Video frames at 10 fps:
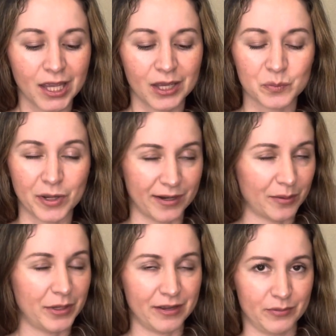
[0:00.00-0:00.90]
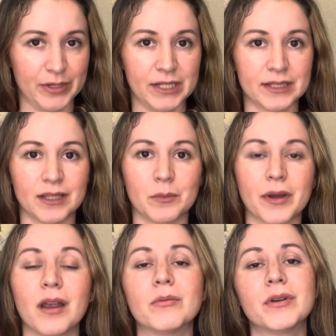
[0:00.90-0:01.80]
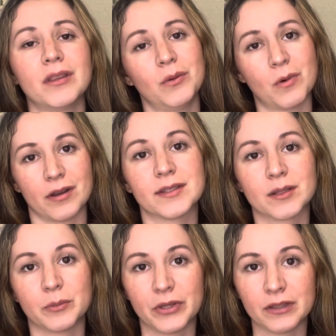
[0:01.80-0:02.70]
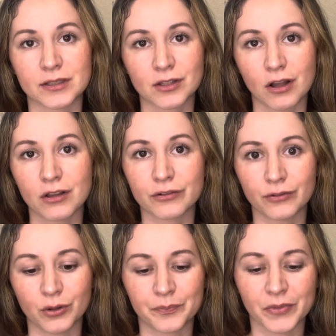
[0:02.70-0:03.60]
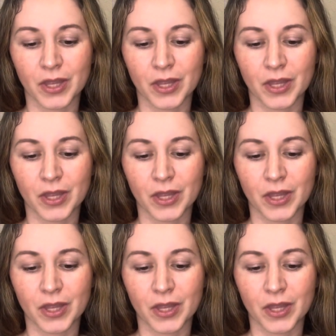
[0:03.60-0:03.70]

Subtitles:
it might not be everybody's thing, but I really wanted something that's colorful.